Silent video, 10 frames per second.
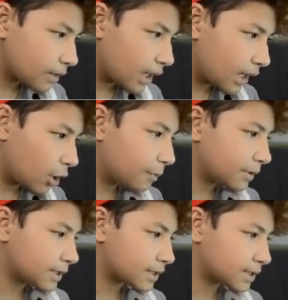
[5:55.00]

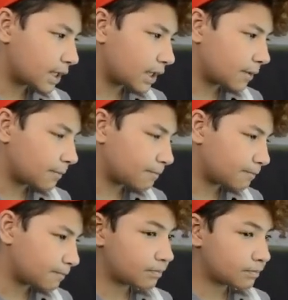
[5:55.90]
Open this
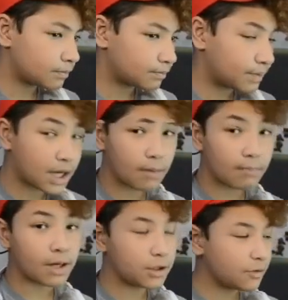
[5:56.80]
pickup
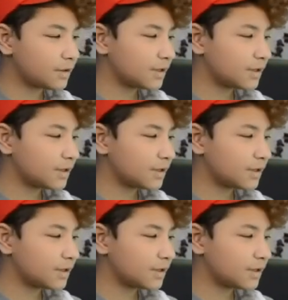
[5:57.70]
menu,